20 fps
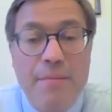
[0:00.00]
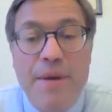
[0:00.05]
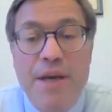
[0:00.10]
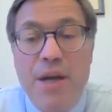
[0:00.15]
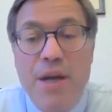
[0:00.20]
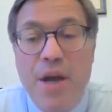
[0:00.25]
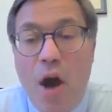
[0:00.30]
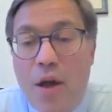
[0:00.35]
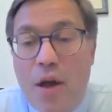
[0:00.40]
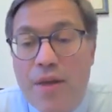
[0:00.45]

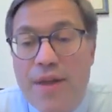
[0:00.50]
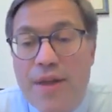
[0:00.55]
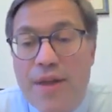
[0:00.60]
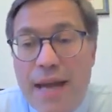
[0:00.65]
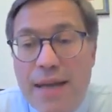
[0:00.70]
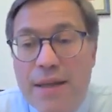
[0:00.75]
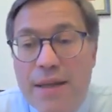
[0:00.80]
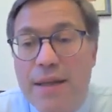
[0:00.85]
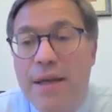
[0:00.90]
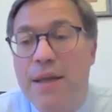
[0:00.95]
Beyond
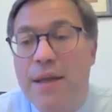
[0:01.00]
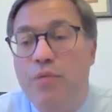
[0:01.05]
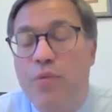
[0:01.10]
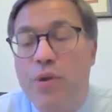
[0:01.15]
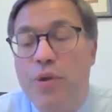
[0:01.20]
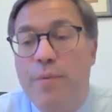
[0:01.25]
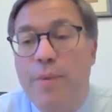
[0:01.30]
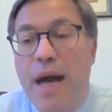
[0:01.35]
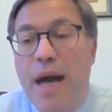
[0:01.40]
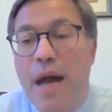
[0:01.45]
that, it
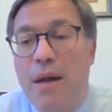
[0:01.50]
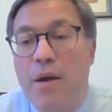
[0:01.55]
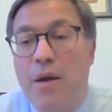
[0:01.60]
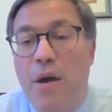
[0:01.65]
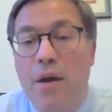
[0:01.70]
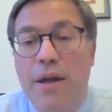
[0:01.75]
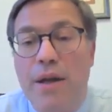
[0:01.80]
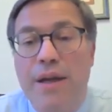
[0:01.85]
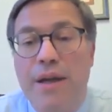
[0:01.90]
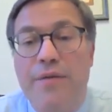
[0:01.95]
would be
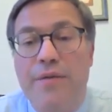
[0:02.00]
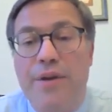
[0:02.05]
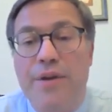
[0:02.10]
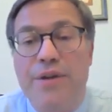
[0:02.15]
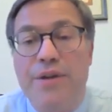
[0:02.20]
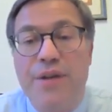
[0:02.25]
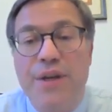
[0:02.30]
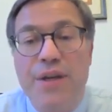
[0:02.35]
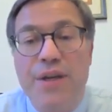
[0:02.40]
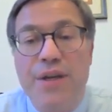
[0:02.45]
alcoholic
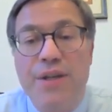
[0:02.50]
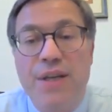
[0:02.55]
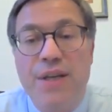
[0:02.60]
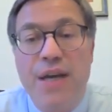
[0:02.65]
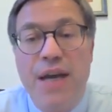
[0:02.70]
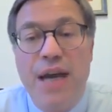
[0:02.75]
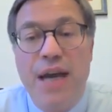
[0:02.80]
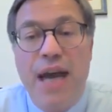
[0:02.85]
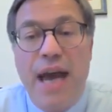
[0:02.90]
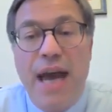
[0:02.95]
liver
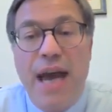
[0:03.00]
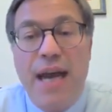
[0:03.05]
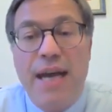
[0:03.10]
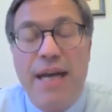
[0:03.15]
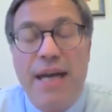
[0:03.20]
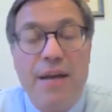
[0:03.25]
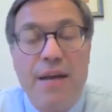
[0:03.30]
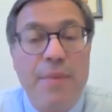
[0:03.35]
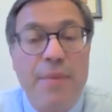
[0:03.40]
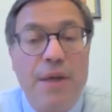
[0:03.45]
disease.
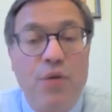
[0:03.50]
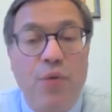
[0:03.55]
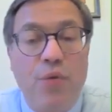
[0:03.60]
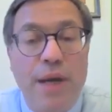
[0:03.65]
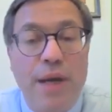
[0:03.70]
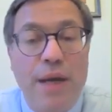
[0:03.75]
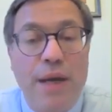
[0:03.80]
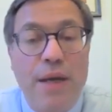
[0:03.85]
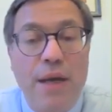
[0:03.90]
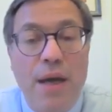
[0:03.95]
And in
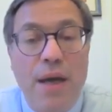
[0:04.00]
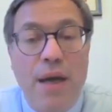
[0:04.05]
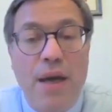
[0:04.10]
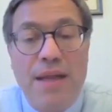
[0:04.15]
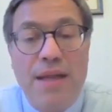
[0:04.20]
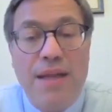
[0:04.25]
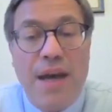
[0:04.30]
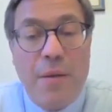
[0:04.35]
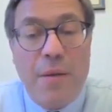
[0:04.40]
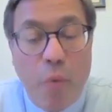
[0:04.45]
between,
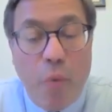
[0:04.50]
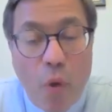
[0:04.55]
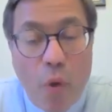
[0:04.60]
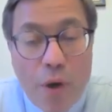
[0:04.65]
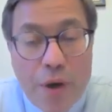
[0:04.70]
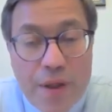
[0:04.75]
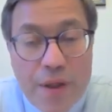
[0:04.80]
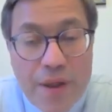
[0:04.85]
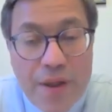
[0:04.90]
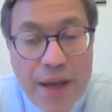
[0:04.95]
the
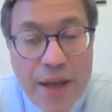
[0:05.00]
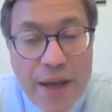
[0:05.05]
important